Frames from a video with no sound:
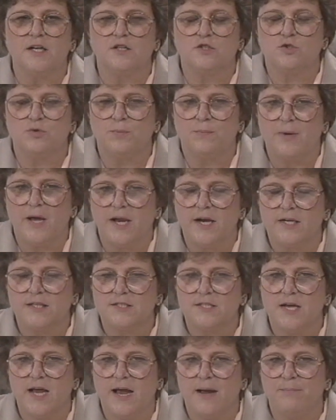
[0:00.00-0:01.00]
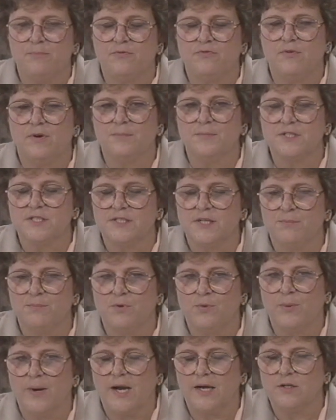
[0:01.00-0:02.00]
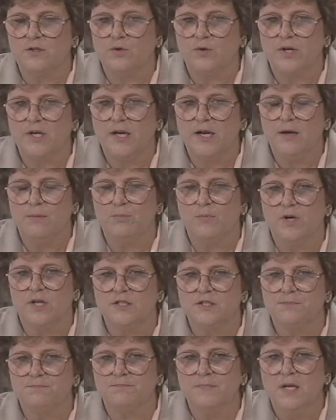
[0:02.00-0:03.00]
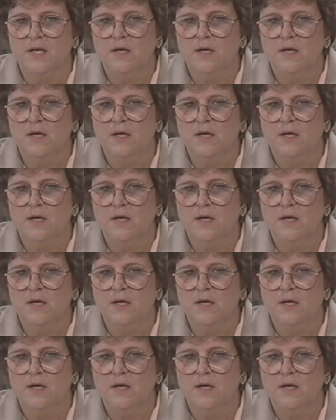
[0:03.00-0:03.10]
a traumatic tap from a subarachnoid hemorrhage.